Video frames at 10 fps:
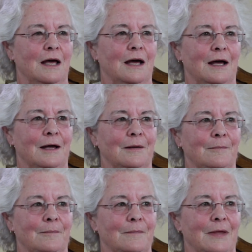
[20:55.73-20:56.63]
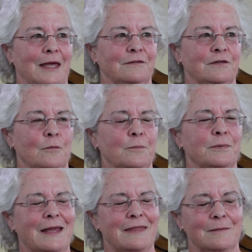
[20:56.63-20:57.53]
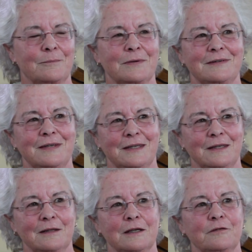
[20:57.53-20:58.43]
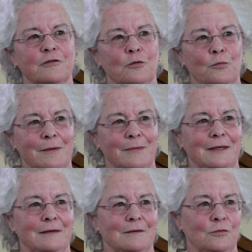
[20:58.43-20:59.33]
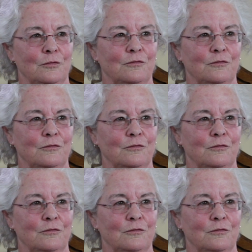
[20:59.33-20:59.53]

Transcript: And so I think particularly for women who,